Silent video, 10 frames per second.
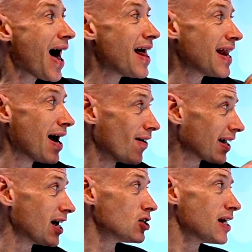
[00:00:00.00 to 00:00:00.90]
And now I
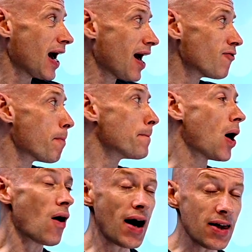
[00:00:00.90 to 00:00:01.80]
can actually have
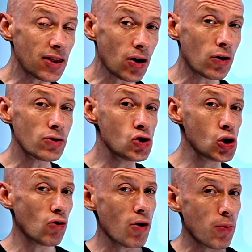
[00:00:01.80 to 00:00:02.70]
Python
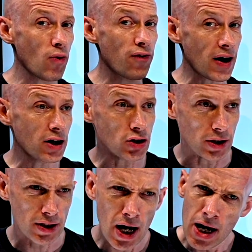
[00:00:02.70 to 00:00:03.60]
durable
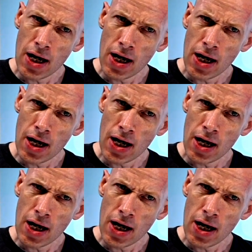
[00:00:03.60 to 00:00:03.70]
functions.